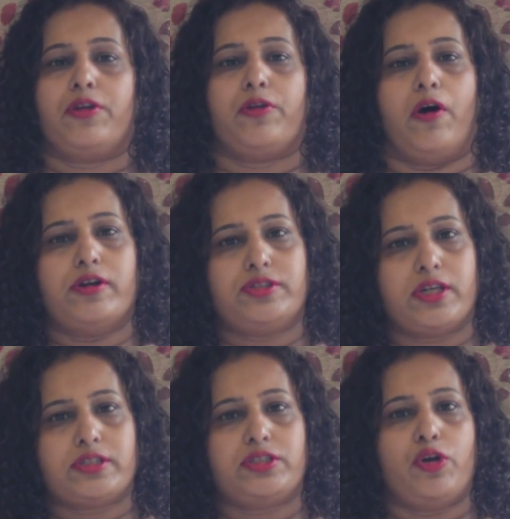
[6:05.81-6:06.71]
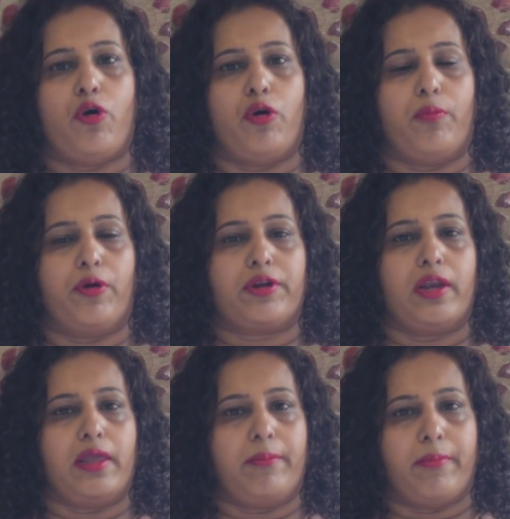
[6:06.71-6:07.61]
Not just the
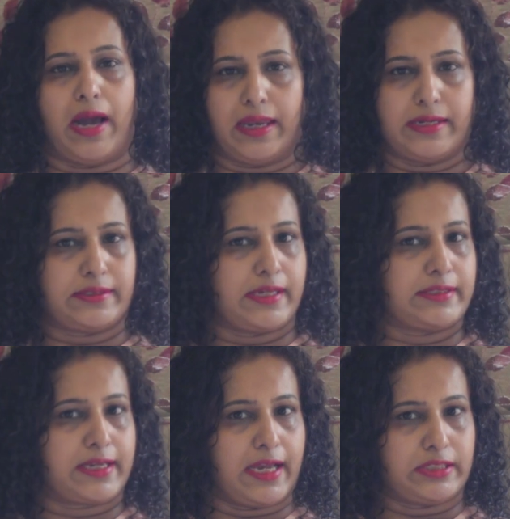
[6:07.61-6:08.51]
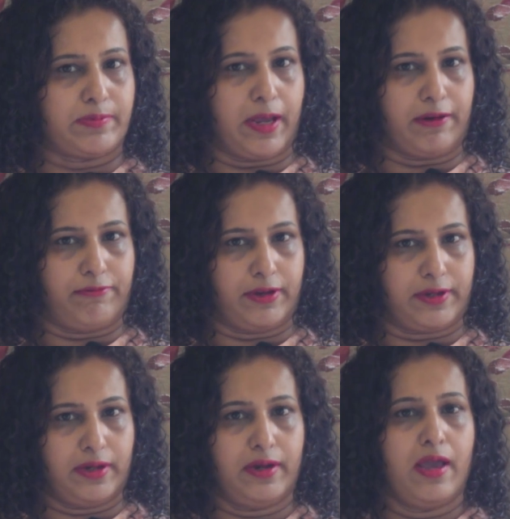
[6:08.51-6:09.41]
hormonal imbalances gets
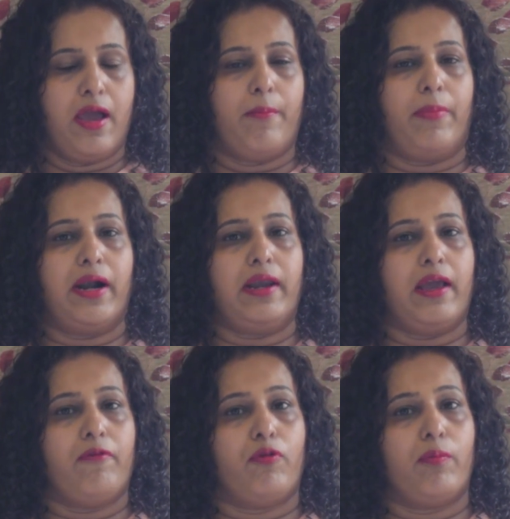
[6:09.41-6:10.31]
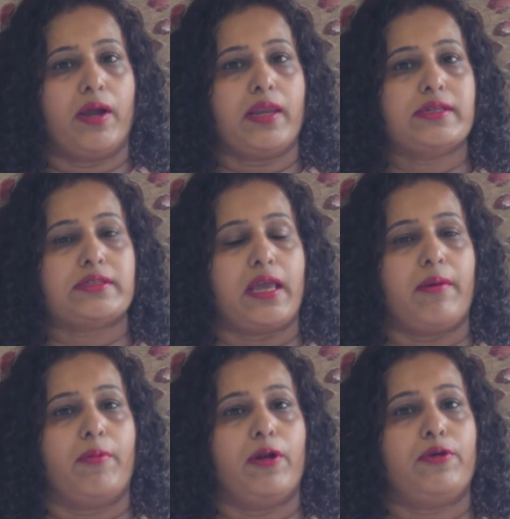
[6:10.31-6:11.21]
benefited, but a woman is
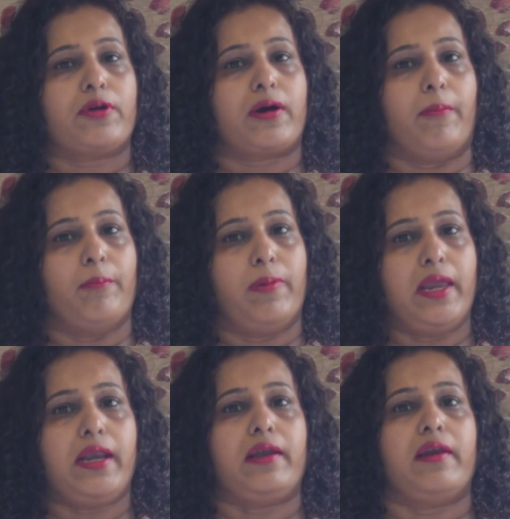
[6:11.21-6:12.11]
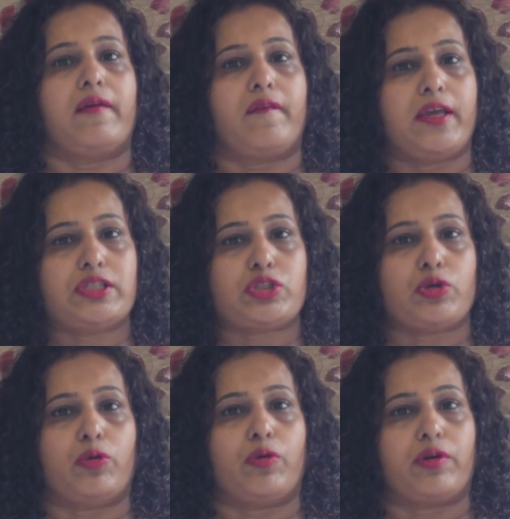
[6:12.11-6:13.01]
able to completely
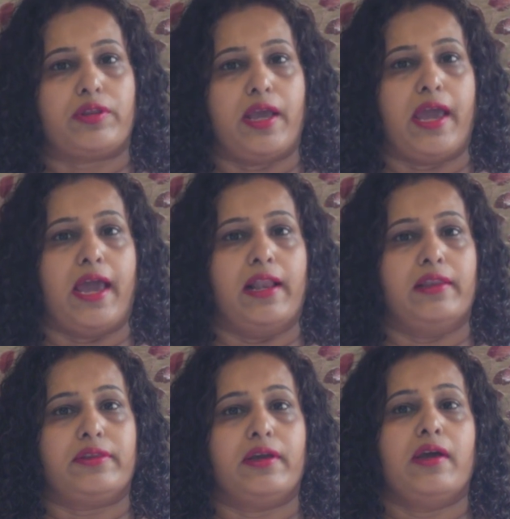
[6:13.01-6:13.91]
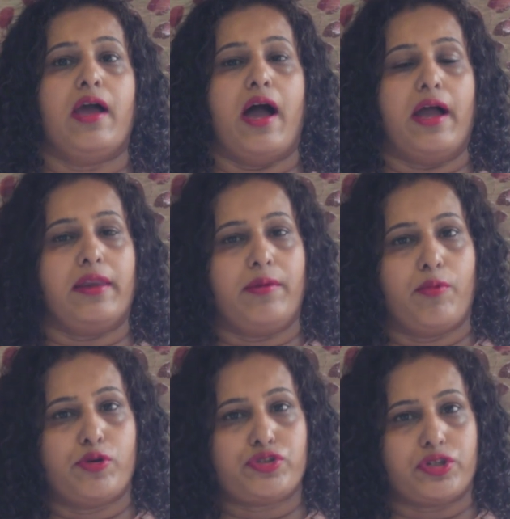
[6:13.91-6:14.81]
restore their health and
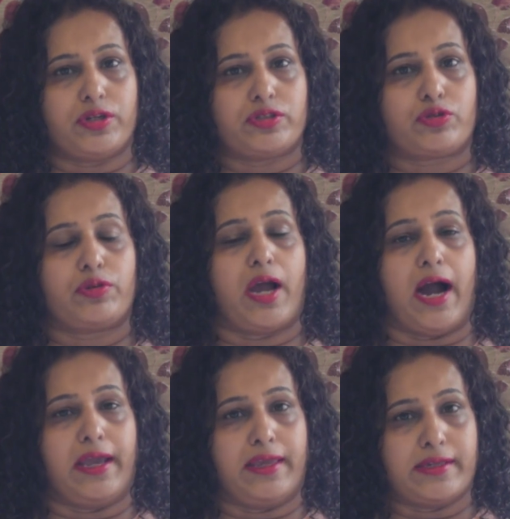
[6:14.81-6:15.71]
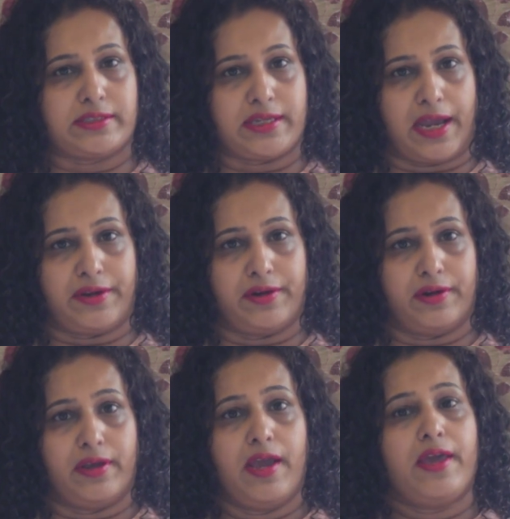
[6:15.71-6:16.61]
emotions to the highest
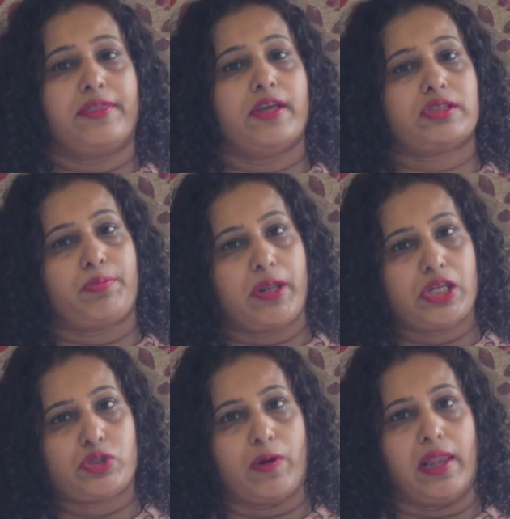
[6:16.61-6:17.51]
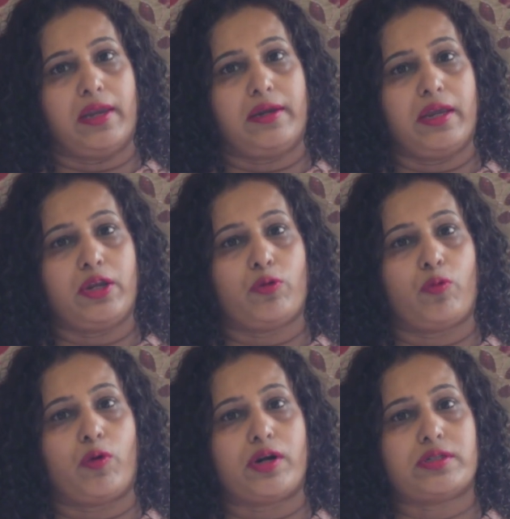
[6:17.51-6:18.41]
standard. Their spirituality
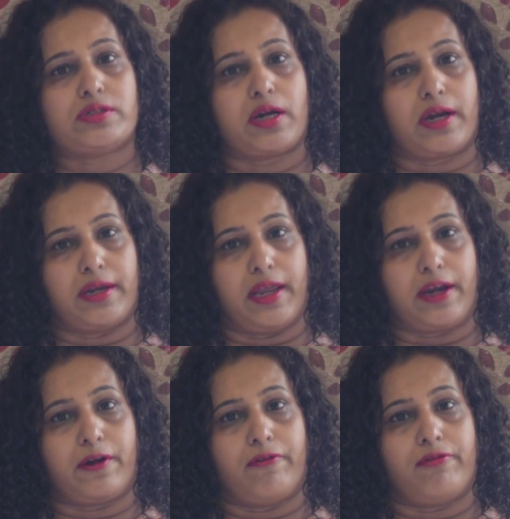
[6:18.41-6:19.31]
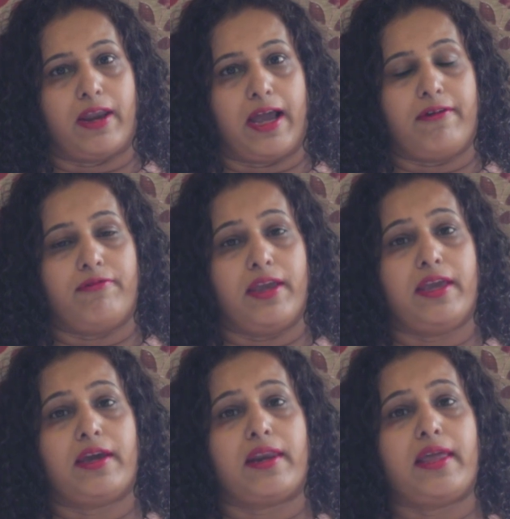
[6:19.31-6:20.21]
towards the connect of life
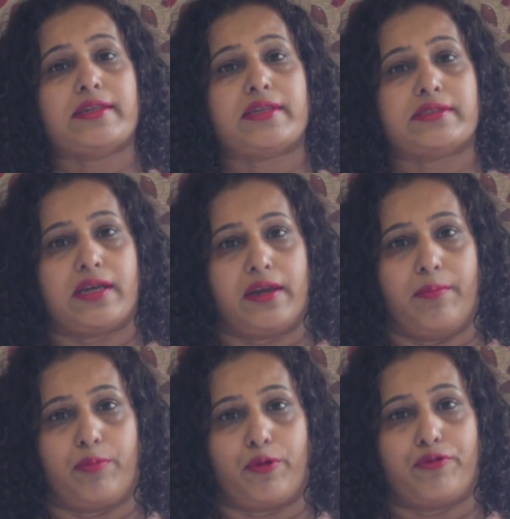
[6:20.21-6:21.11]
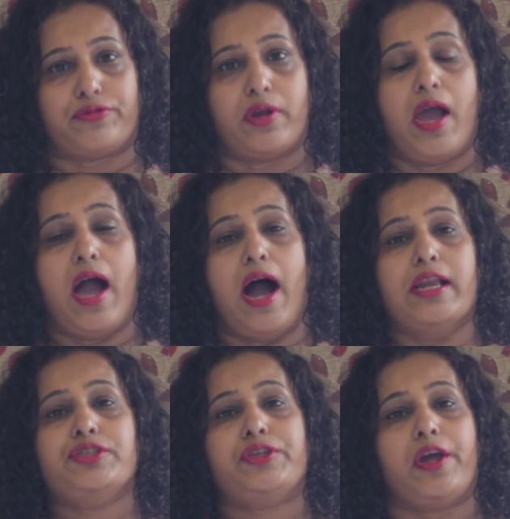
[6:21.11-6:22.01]
increases and improves,
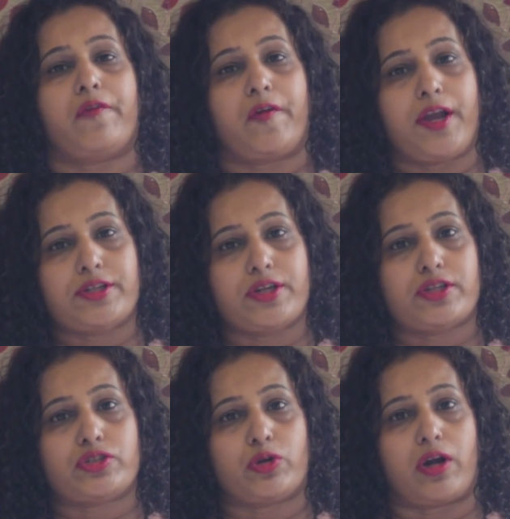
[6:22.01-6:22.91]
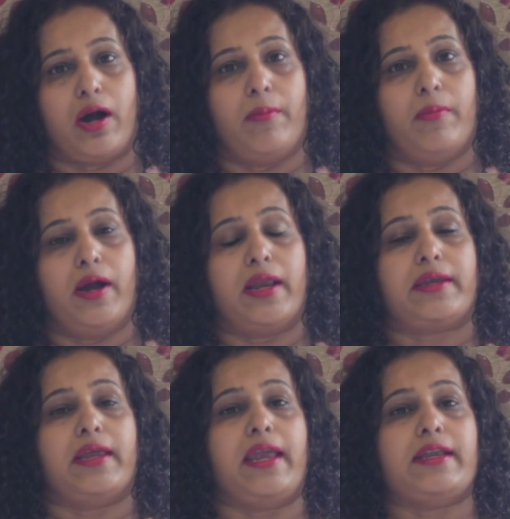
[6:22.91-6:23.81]
and generations to come
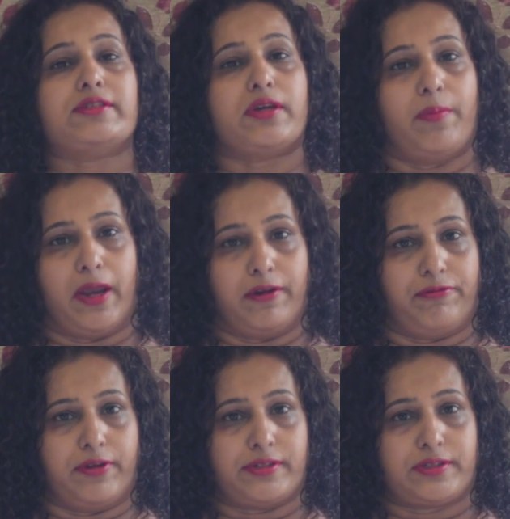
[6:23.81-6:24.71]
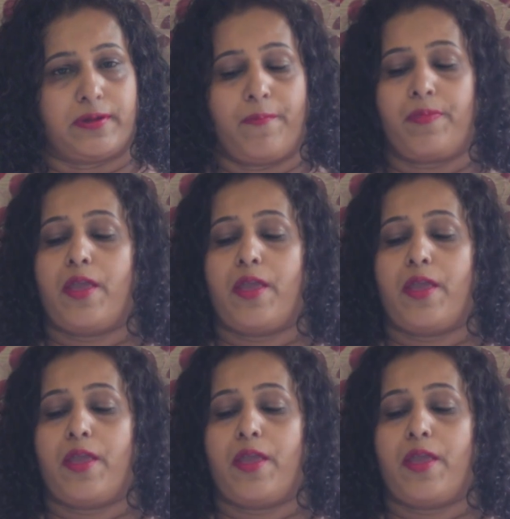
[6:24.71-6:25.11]
attain the benefits.